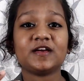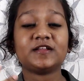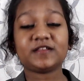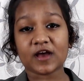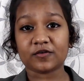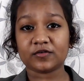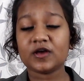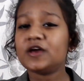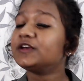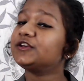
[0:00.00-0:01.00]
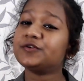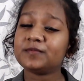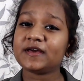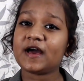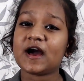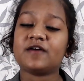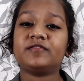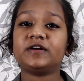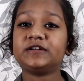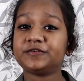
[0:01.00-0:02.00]
Now, you may have
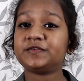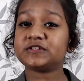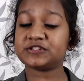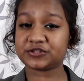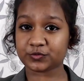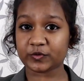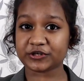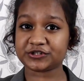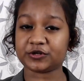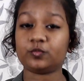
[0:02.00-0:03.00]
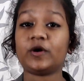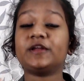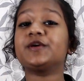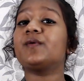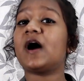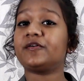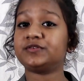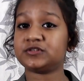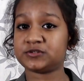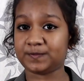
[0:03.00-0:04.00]
a different situation where you have
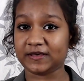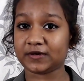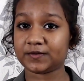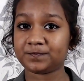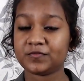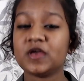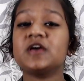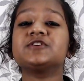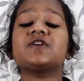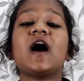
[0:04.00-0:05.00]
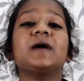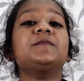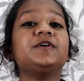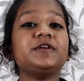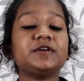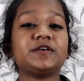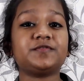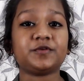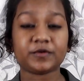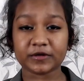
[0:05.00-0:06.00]
to speak. So I'm going to give
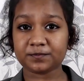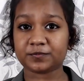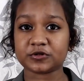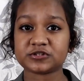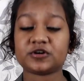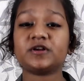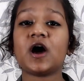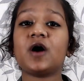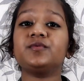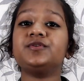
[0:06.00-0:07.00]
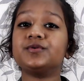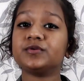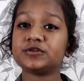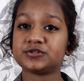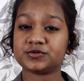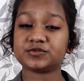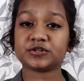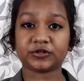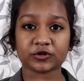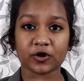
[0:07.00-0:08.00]
you inputs on how you can choose
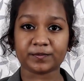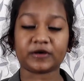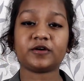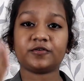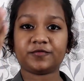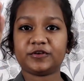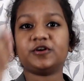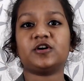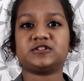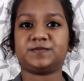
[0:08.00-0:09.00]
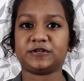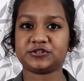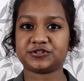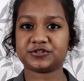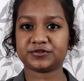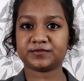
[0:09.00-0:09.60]
a topic for your speech.